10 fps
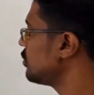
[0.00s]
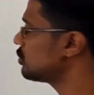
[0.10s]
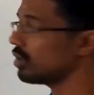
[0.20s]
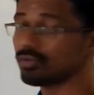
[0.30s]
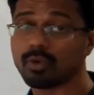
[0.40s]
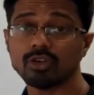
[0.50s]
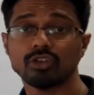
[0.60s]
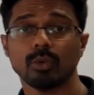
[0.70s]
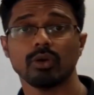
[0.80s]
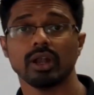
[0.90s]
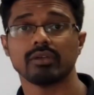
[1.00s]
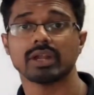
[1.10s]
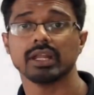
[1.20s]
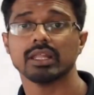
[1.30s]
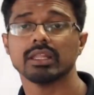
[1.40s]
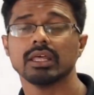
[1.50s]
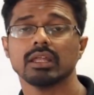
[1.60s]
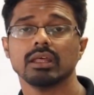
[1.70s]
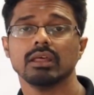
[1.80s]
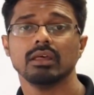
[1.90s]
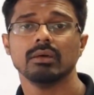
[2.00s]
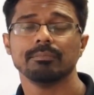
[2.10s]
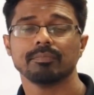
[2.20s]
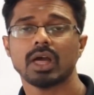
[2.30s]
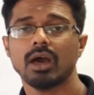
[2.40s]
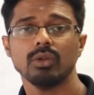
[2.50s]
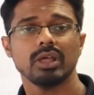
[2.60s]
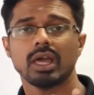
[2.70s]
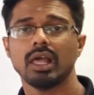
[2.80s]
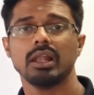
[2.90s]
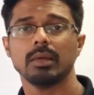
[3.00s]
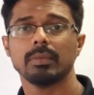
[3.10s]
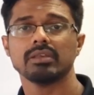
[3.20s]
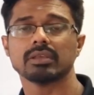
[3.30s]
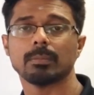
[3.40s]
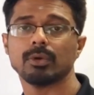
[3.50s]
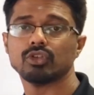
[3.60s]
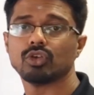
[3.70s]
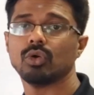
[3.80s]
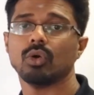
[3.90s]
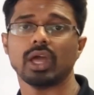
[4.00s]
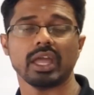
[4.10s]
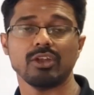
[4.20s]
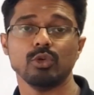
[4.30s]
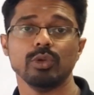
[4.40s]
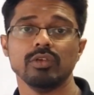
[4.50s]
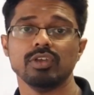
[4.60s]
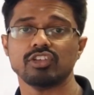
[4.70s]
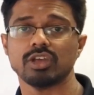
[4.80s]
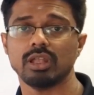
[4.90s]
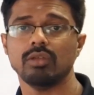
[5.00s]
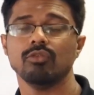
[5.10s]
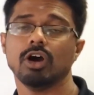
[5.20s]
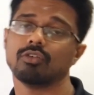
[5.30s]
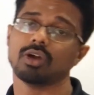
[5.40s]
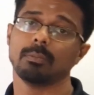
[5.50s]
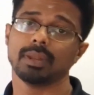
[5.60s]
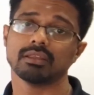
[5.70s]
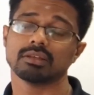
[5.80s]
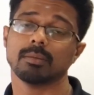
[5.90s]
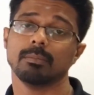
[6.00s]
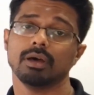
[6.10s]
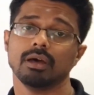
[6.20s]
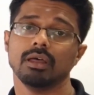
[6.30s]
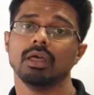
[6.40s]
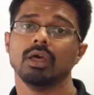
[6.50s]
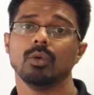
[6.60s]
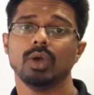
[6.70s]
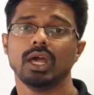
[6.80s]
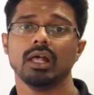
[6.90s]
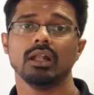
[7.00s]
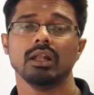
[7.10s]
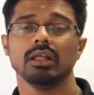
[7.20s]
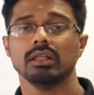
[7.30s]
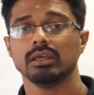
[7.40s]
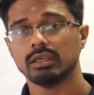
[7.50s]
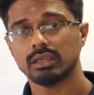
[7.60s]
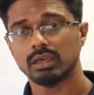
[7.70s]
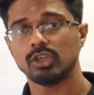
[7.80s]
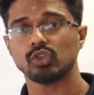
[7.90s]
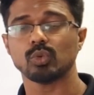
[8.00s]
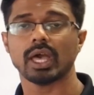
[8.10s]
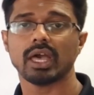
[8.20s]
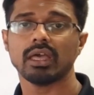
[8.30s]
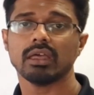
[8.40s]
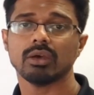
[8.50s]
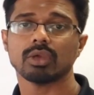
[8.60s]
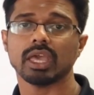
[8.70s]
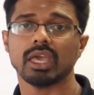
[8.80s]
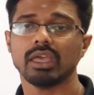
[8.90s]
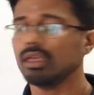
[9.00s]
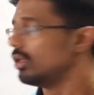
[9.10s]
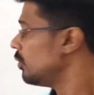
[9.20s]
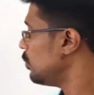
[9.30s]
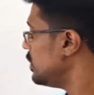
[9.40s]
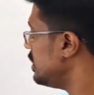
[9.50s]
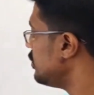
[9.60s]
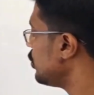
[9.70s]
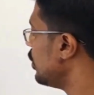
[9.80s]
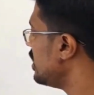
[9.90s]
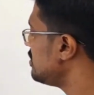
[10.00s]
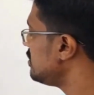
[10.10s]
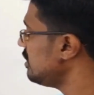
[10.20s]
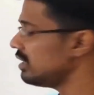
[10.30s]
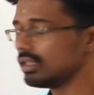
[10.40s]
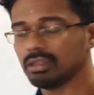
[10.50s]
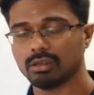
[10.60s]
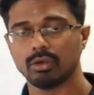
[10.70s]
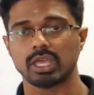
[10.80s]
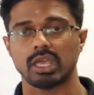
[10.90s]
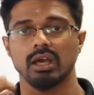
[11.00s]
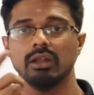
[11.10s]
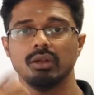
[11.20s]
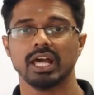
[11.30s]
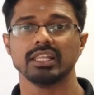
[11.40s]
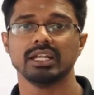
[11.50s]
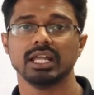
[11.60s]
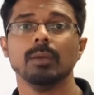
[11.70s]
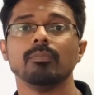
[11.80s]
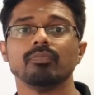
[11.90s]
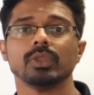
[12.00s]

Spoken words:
So of course you will go and write like that. How the hell am I supposed to go and do division of complex number? Well, here is where, okay, we need to go and see, okay, another term.